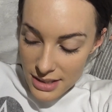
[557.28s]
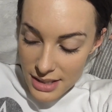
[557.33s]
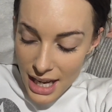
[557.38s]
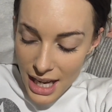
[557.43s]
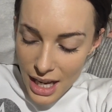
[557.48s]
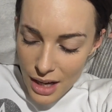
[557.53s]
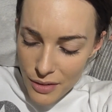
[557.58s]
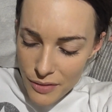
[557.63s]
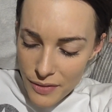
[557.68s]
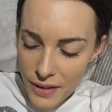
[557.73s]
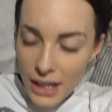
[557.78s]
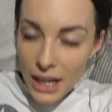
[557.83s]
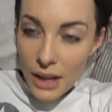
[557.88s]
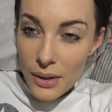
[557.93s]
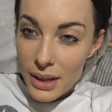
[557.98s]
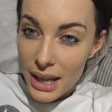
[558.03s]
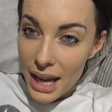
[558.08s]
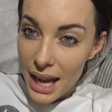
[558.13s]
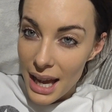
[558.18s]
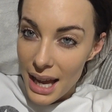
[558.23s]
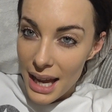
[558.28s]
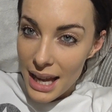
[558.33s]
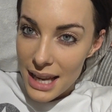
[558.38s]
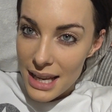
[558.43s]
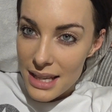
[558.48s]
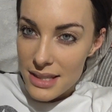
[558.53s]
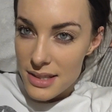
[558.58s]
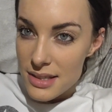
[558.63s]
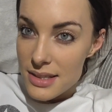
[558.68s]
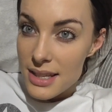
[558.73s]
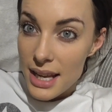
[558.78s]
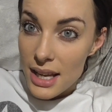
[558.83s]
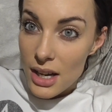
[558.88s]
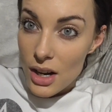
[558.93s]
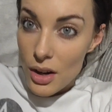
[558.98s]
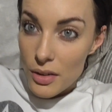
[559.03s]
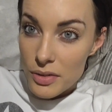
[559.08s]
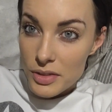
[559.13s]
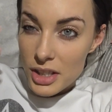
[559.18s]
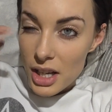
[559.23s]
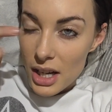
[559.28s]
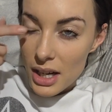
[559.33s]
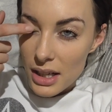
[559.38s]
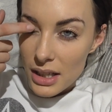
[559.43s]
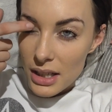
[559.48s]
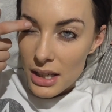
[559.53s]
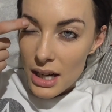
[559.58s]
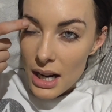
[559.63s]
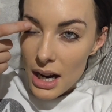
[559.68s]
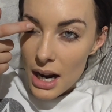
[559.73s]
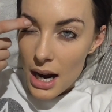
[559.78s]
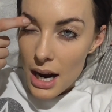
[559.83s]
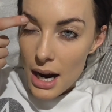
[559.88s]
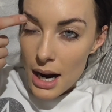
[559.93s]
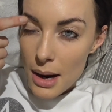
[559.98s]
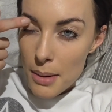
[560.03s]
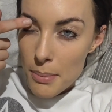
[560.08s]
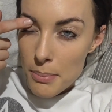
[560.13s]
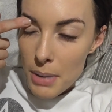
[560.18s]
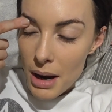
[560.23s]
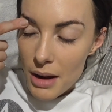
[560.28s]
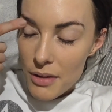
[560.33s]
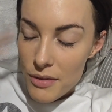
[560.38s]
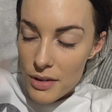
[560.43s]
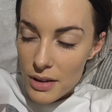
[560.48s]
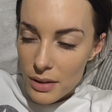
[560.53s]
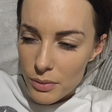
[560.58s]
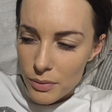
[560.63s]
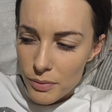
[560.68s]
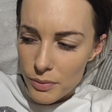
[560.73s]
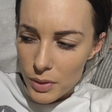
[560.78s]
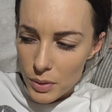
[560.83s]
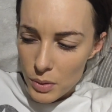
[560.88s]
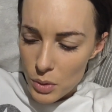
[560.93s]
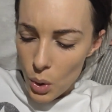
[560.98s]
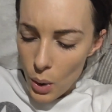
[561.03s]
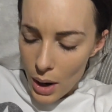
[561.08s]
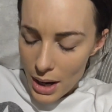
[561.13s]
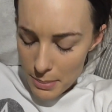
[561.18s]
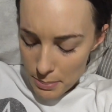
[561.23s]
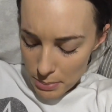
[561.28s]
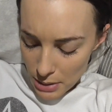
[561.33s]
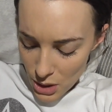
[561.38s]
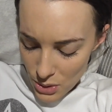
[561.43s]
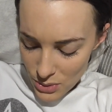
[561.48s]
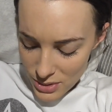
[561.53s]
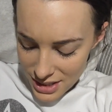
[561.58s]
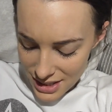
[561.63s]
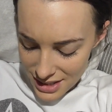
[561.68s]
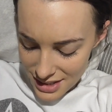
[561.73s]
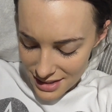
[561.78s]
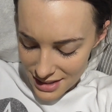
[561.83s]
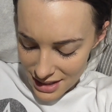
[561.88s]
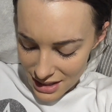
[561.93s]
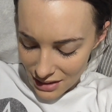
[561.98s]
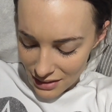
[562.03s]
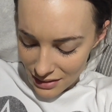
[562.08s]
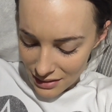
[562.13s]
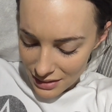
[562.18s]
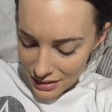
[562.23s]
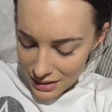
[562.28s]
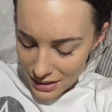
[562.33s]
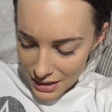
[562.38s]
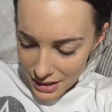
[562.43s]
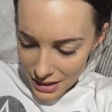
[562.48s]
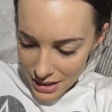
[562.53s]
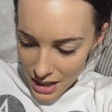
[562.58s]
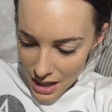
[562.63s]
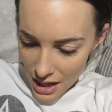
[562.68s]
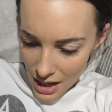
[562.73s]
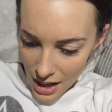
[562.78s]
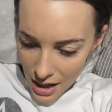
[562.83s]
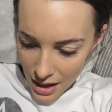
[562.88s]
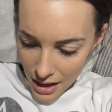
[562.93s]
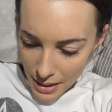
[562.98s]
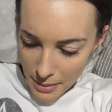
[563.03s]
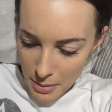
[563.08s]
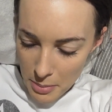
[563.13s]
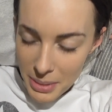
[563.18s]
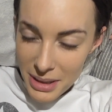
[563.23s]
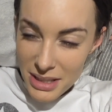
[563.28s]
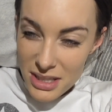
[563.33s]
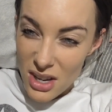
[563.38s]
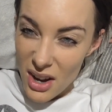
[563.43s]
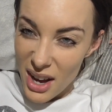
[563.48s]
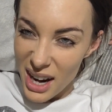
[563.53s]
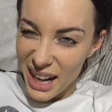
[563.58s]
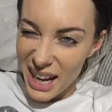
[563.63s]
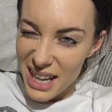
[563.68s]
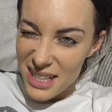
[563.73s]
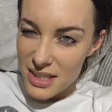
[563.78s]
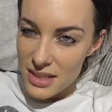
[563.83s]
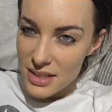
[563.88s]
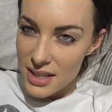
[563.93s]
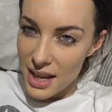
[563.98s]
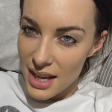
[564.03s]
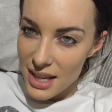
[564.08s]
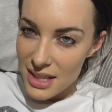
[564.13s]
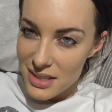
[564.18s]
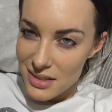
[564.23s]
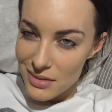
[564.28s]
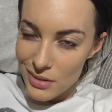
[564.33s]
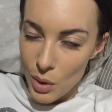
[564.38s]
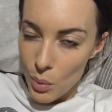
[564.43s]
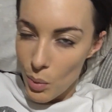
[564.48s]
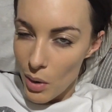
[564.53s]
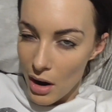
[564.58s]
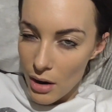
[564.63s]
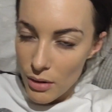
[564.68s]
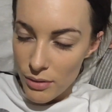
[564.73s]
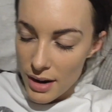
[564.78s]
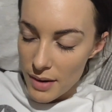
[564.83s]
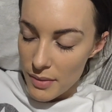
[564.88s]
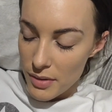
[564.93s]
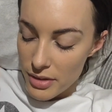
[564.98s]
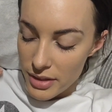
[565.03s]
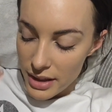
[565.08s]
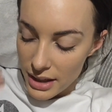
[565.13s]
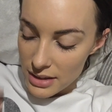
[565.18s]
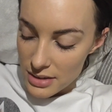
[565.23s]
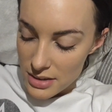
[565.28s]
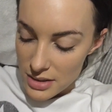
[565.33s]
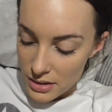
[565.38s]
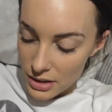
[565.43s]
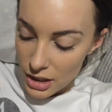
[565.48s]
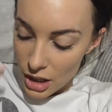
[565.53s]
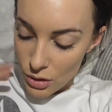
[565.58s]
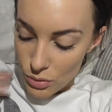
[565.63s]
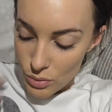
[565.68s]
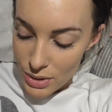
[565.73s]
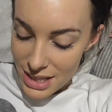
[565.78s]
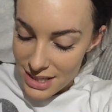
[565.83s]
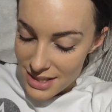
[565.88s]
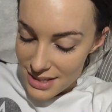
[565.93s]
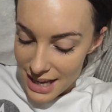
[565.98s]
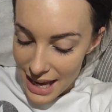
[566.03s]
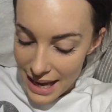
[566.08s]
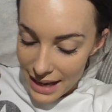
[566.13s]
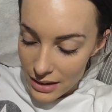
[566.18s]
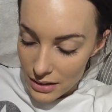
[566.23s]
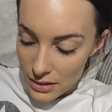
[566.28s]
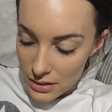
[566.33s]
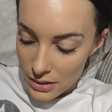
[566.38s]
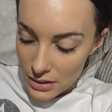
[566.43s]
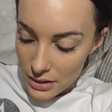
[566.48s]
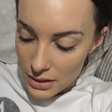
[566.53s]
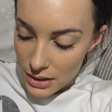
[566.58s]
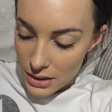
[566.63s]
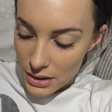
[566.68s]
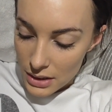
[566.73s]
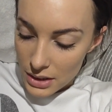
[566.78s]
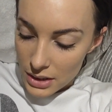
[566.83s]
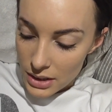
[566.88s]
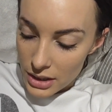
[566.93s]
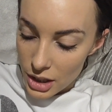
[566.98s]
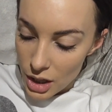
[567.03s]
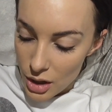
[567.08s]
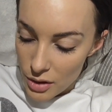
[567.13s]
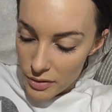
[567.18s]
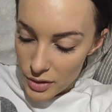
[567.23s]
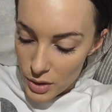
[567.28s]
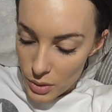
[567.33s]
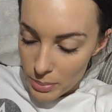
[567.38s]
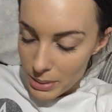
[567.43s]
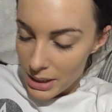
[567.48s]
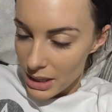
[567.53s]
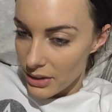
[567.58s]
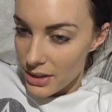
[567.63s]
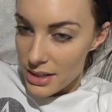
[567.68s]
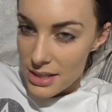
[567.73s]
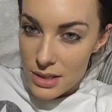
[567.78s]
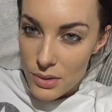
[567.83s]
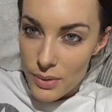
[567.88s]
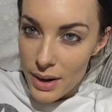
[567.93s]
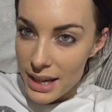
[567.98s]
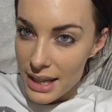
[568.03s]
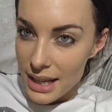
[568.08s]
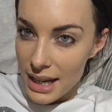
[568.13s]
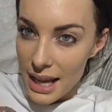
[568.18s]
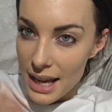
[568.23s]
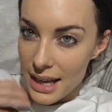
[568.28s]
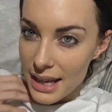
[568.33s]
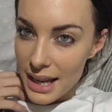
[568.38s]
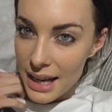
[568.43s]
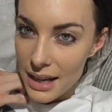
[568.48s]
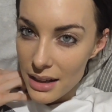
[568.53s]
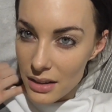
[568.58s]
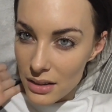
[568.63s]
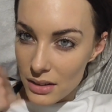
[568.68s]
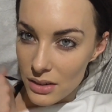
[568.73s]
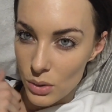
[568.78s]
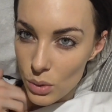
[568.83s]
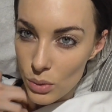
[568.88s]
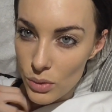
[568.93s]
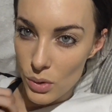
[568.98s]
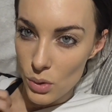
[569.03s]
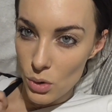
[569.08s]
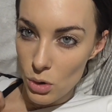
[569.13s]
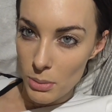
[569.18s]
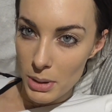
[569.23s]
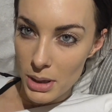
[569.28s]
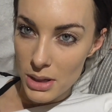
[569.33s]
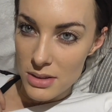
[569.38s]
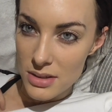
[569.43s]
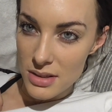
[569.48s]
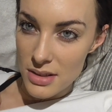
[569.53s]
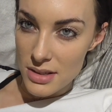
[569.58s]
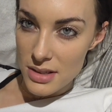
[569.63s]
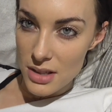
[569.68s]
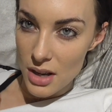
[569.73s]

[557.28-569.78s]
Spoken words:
Today I feel okay. It's the day after. I feel quite bloated still, and I'm a bit tired. I guess it takes a while for everything to, you know, reset and, you know, for your periods to regulate again and all the hormones and